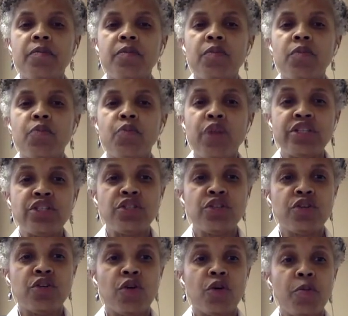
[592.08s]

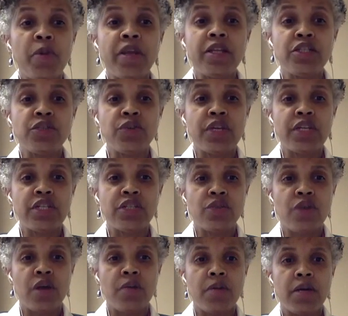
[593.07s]
pressure, or penetrating
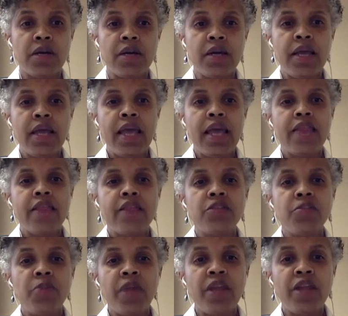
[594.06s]
trauma. And then
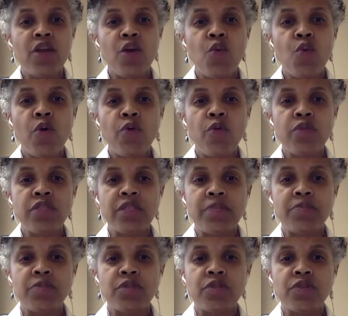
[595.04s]
depending on what
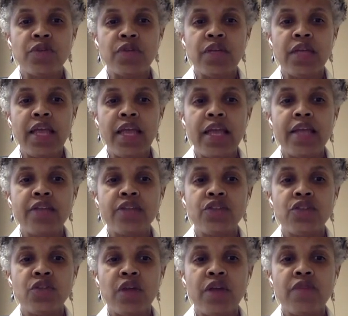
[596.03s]
receptors are
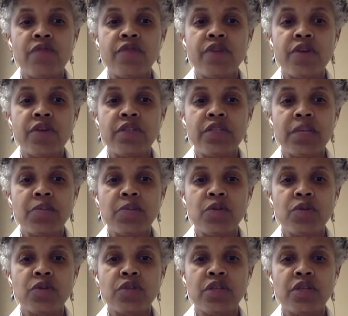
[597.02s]
engaged, you'll have various
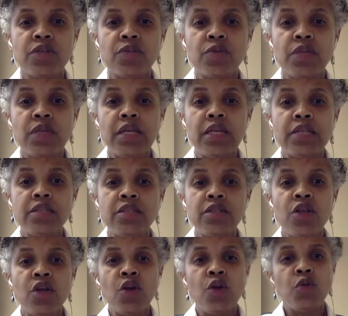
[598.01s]
chemicals that are released,
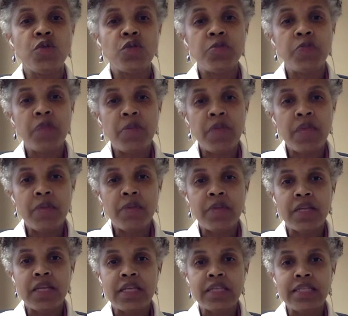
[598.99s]
which may be able
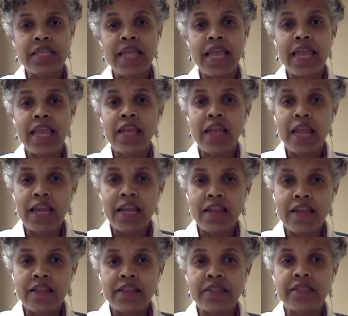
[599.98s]
to contain any
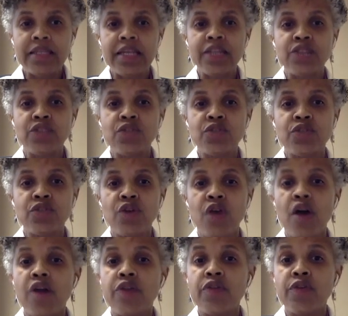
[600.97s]
of these dangers
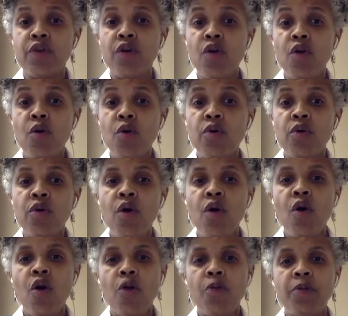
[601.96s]
on their own,
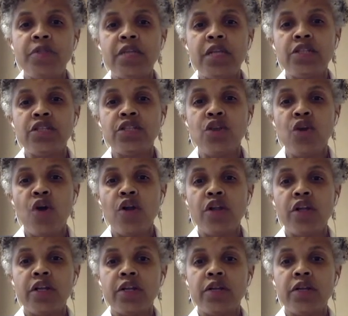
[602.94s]
or potentially call in